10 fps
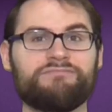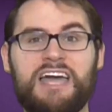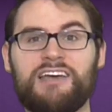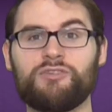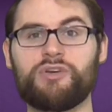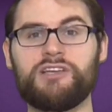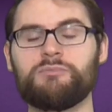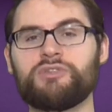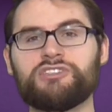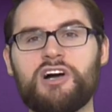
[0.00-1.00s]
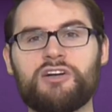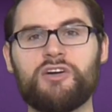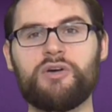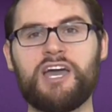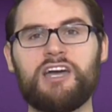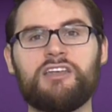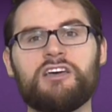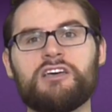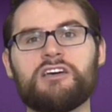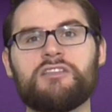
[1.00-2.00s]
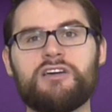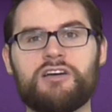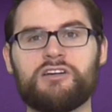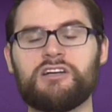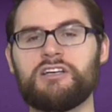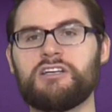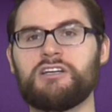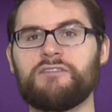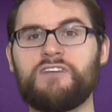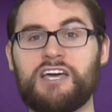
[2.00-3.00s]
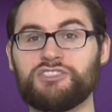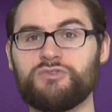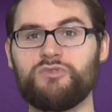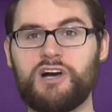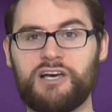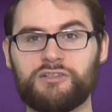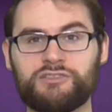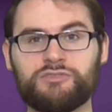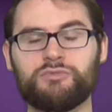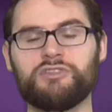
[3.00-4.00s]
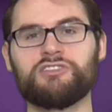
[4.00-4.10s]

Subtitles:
that great. Breezango had their Fashion Files.